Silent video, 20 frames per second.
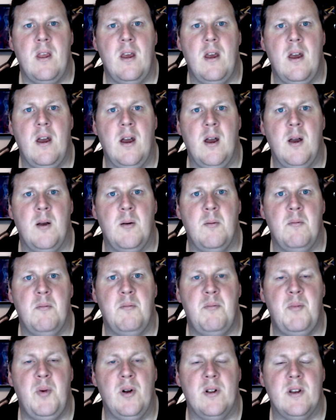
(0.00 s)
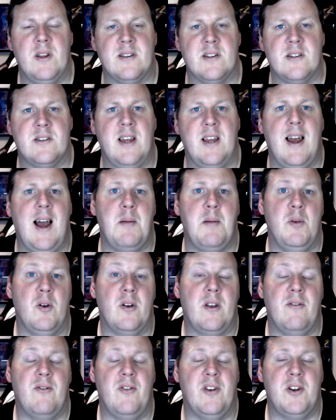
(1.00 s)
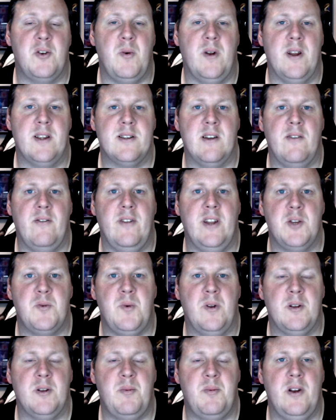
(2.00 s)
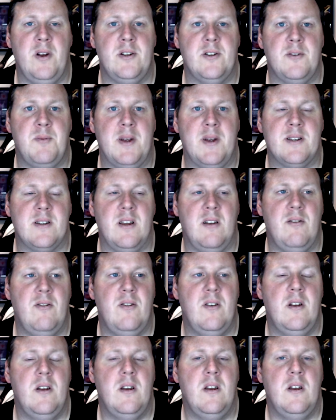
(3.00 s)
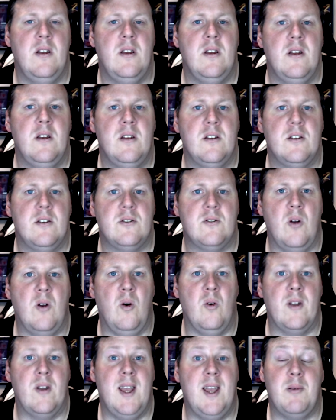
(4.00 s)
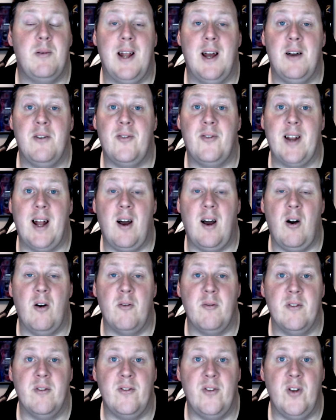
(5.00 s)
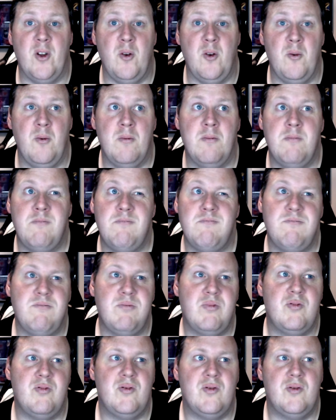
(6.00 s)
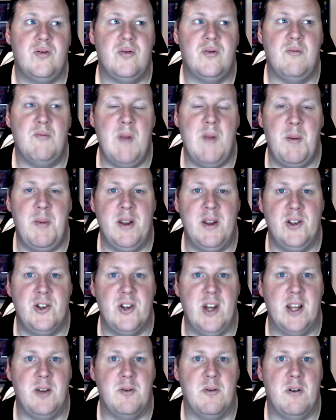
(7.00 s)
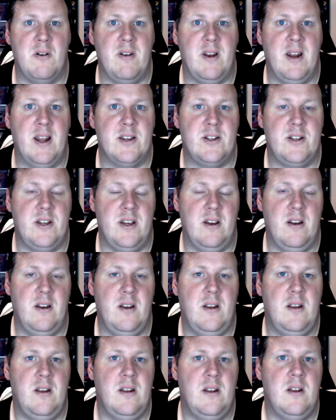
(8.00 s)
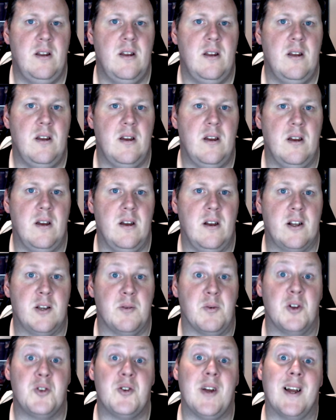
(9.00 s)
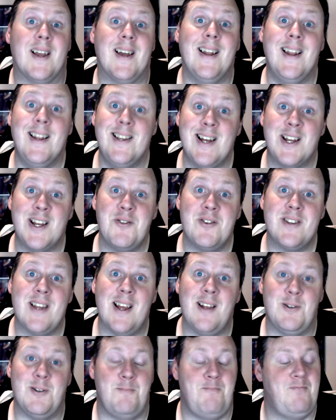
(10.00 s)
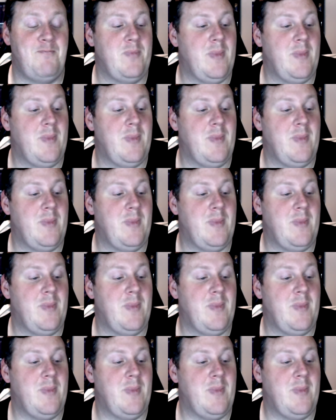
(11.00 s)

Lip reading: but as I say, I'm looking for a 27-inch one to purchase myself, so keep an eye out for that on review, maybe January next year, because we're going to try and get in the January sales.